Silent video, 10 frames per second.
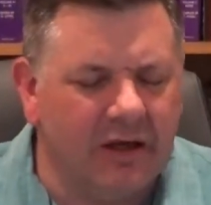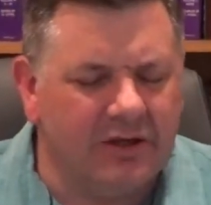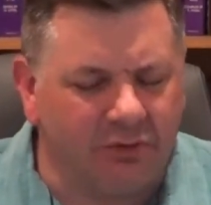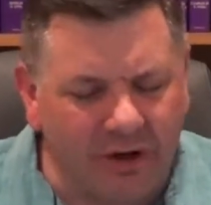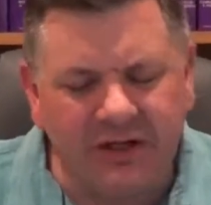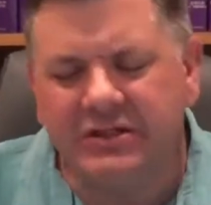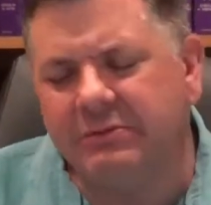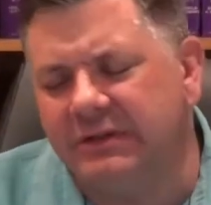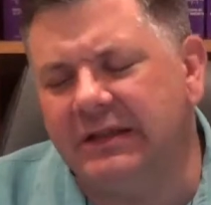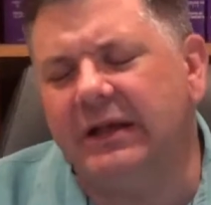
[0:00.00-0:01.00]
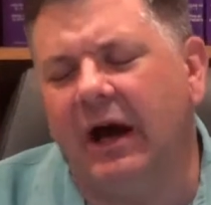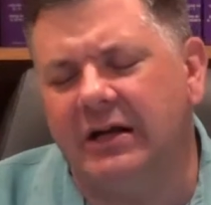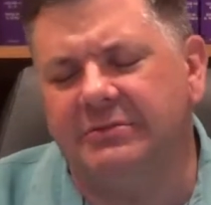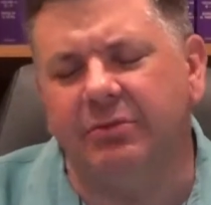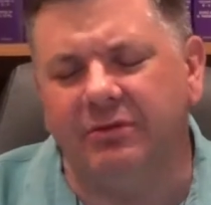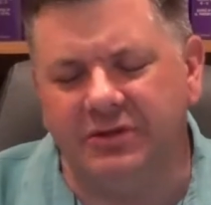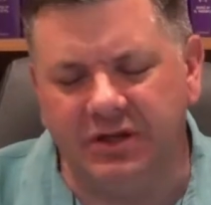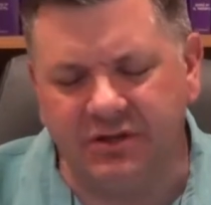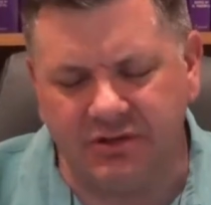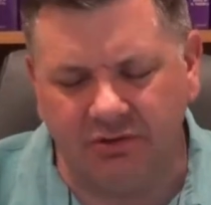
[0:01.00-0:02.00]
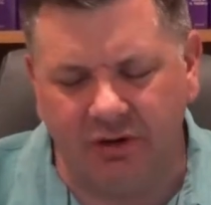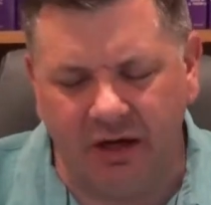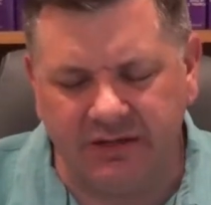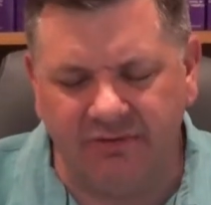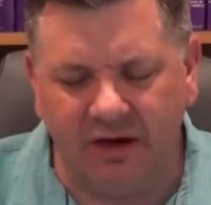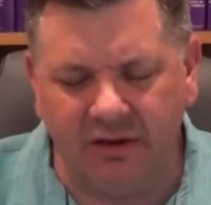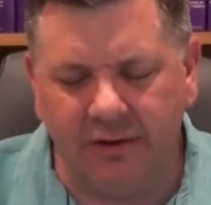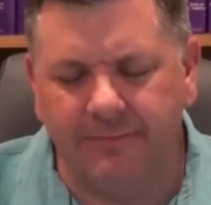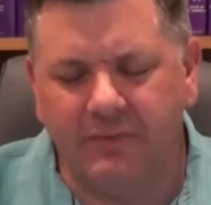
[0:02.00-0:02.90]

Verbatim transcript: to reach them with the gospel of Jesus Christ, Father.